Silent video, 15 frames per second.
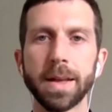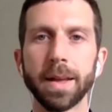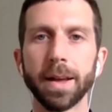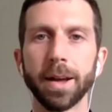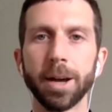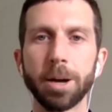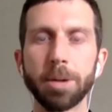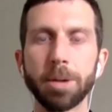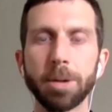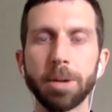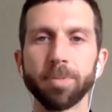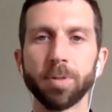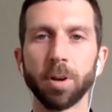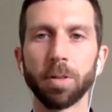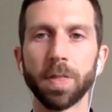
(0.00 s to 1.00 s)

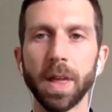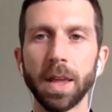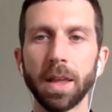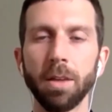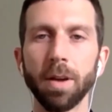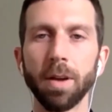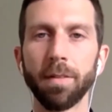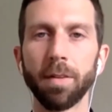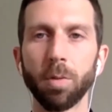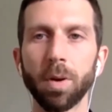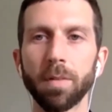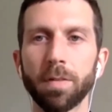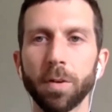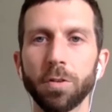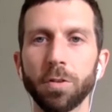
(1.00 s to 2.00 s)
So thank you
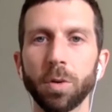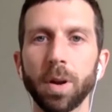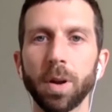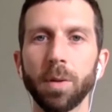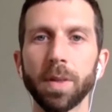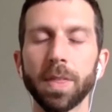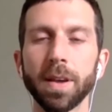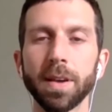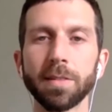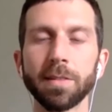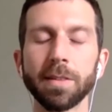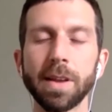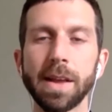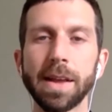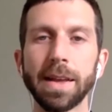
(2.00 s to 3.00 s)
everyone for joining with us.